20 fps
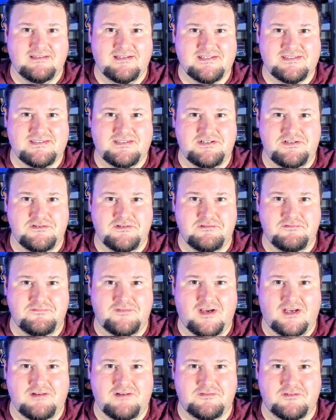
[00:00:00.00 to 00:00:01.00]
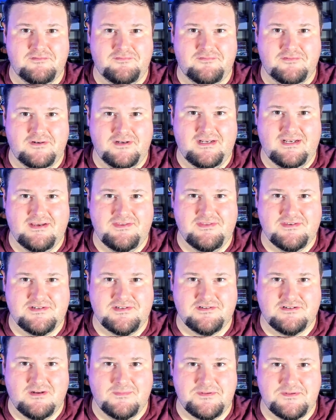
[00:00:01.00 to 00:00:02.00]
list that you can find for free in the
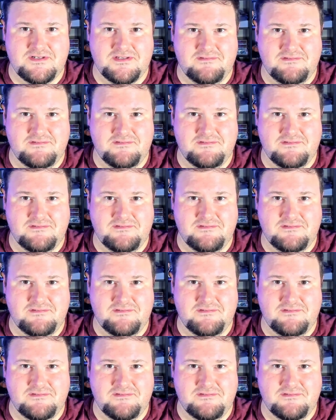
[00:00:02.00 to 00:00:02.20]
description